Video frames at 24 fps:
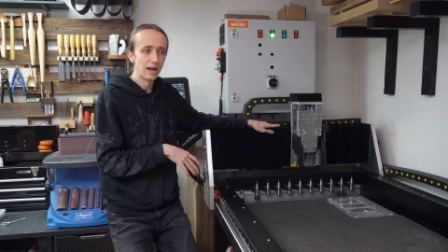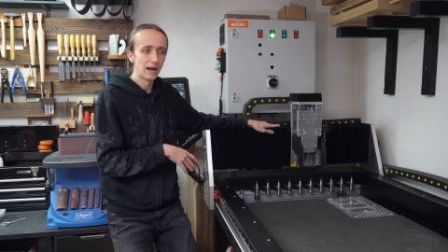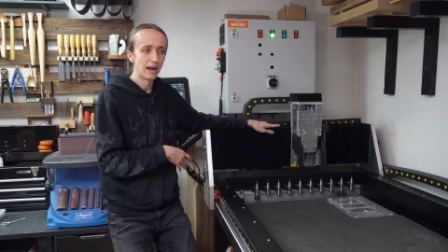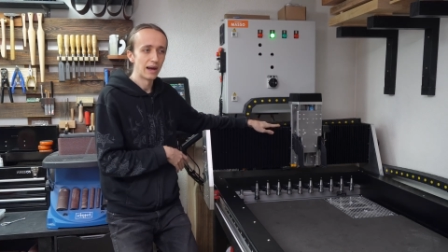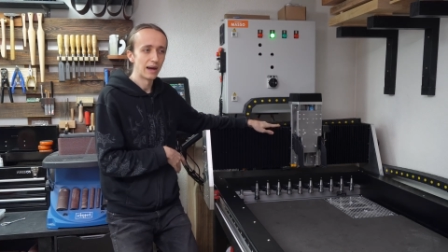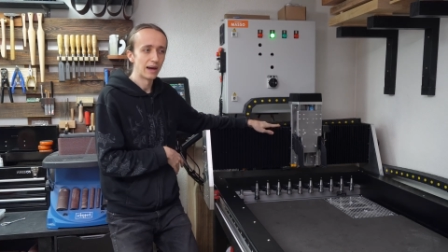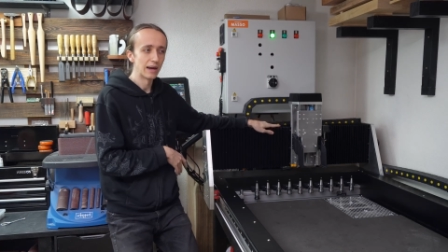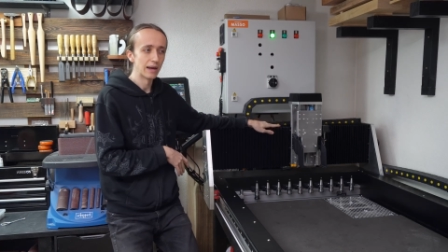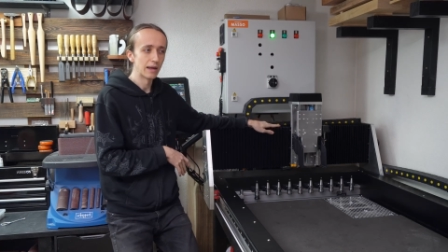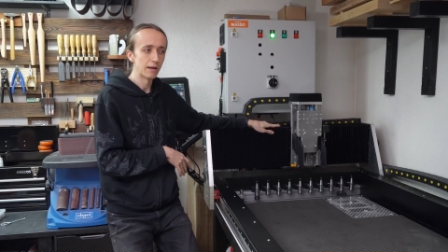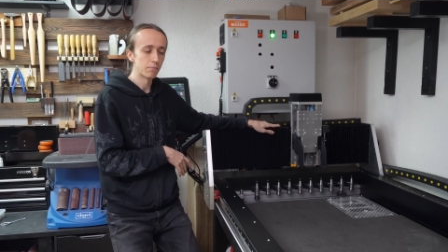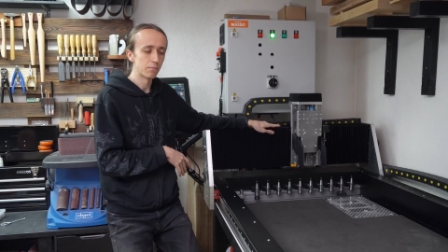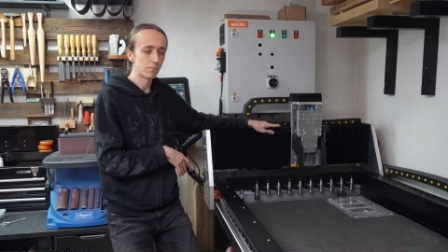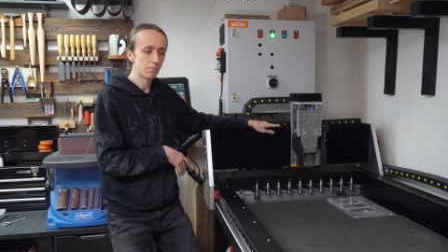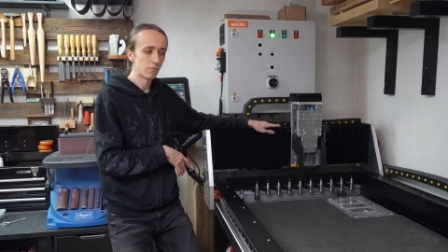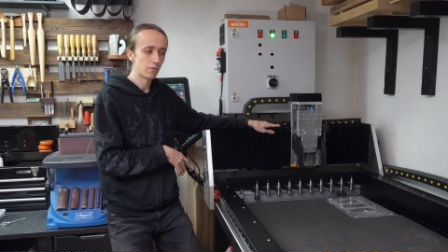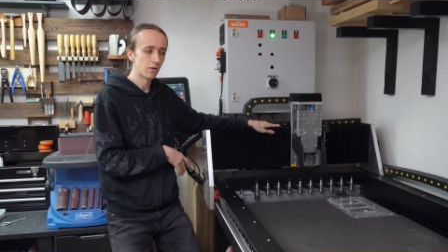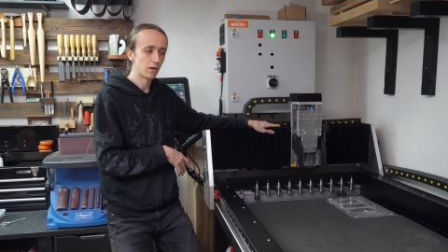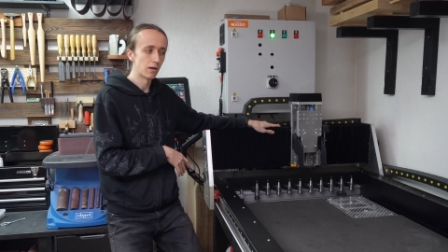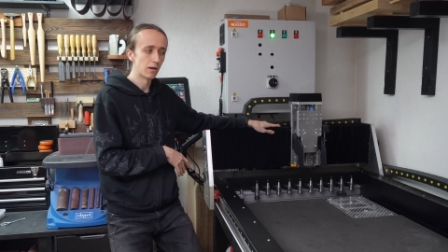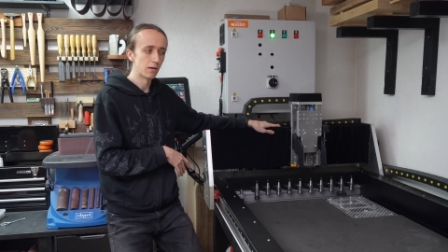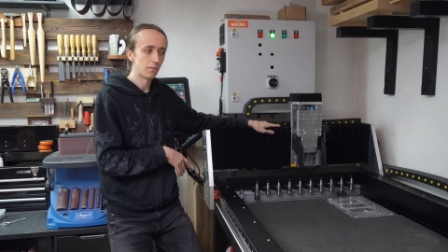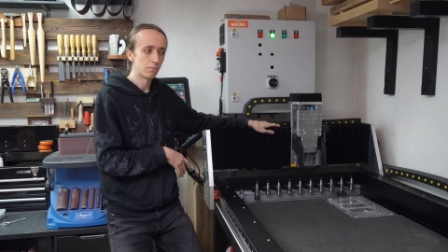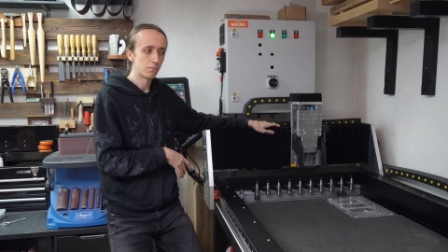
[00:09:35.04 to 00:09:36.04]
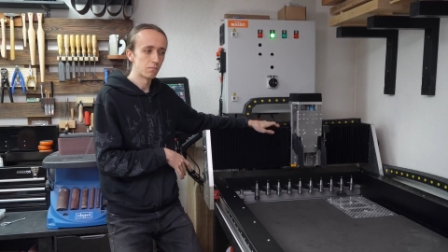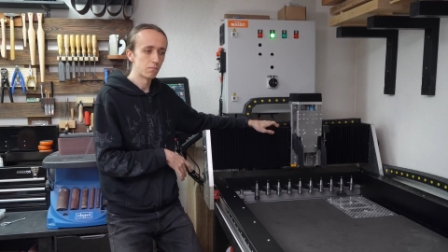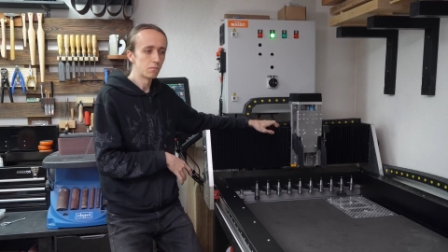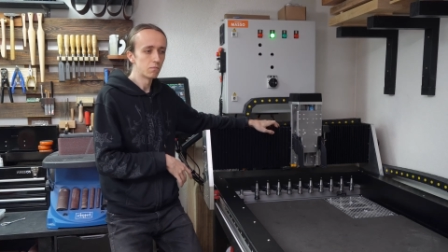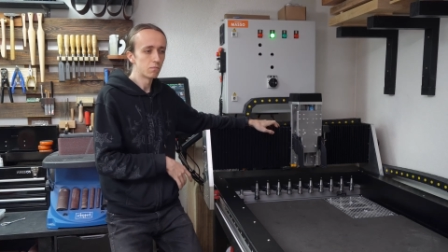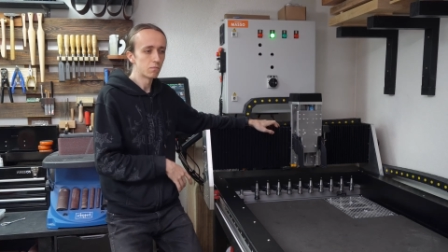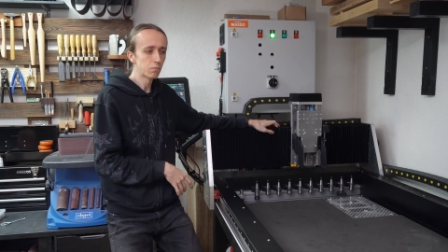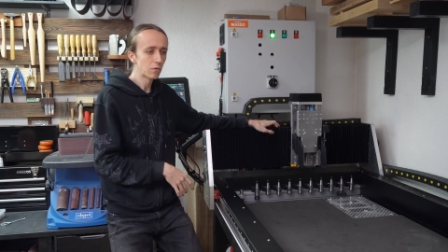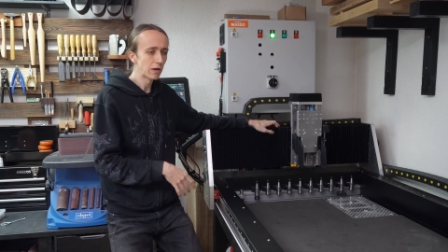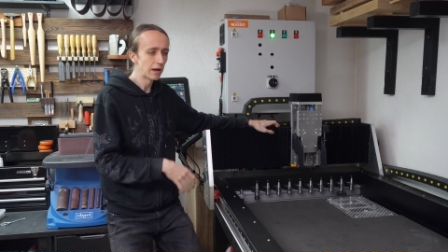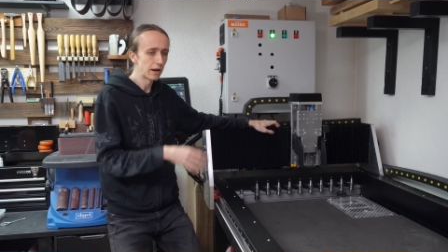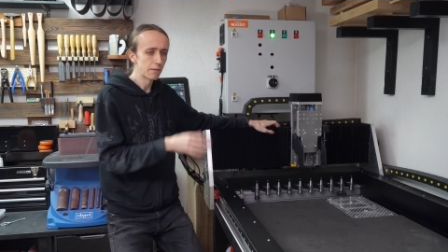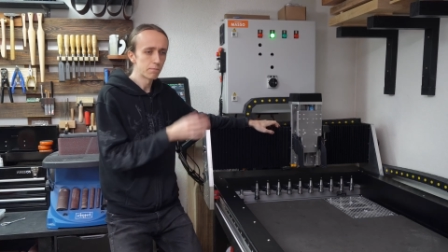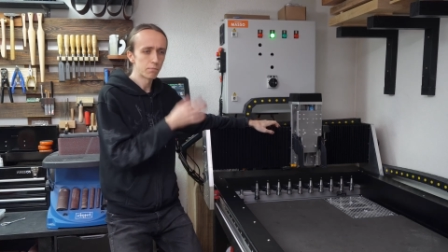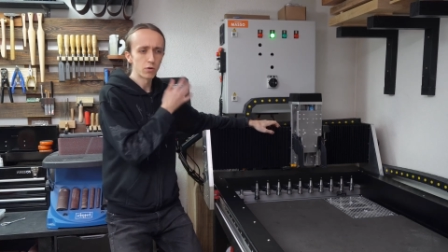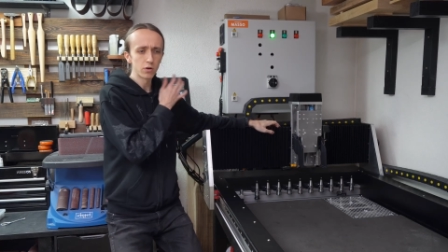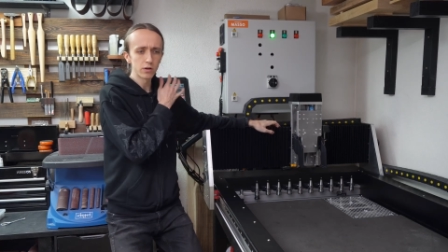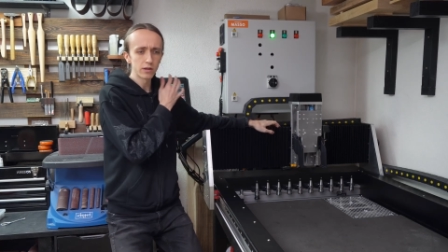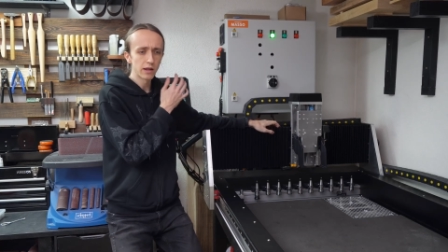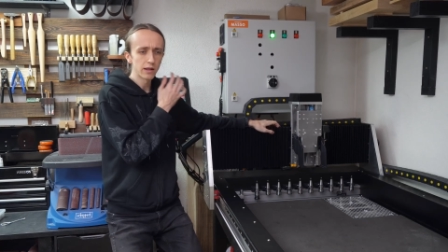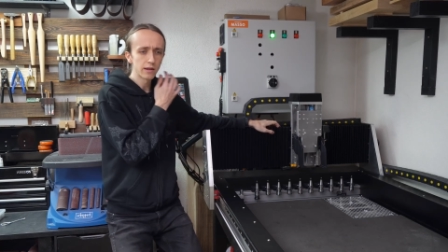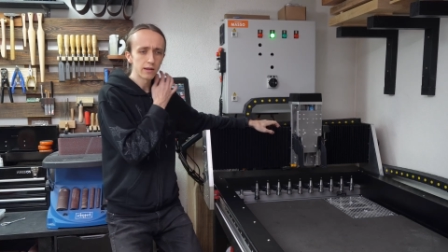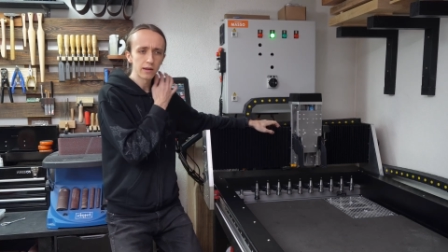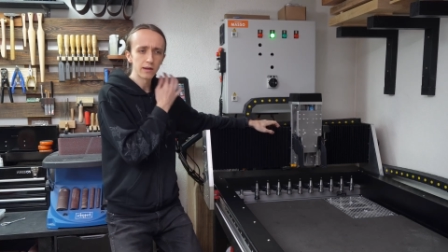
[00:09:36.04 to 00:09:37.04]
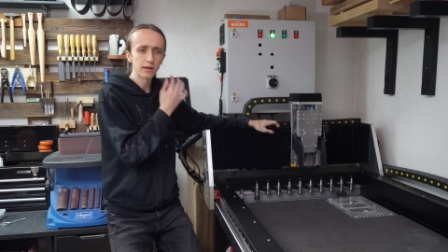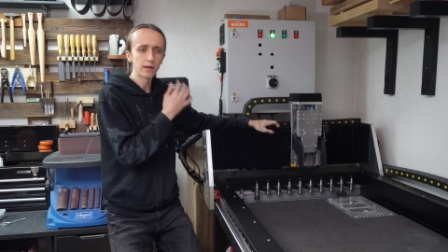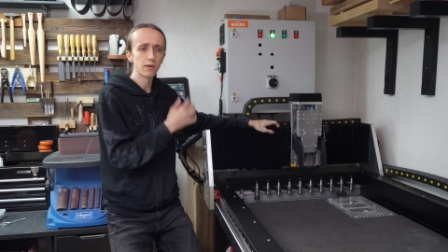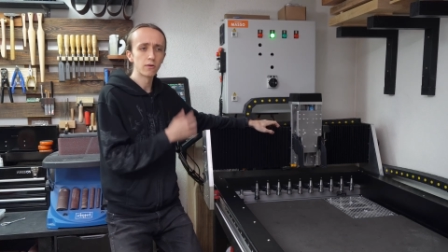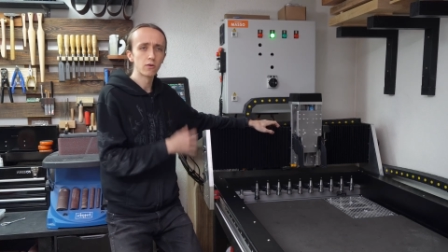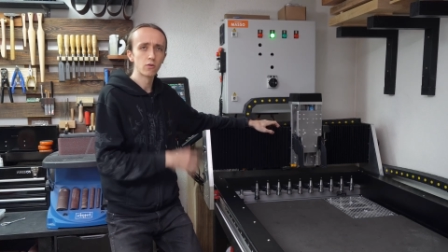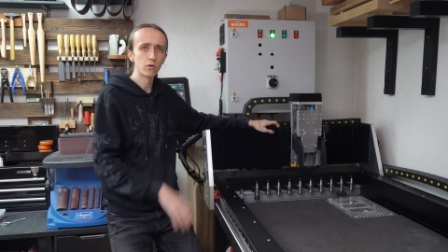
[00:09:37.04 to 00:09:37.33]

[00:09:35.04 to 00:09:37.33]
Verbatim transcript: I kind uh, of put that into,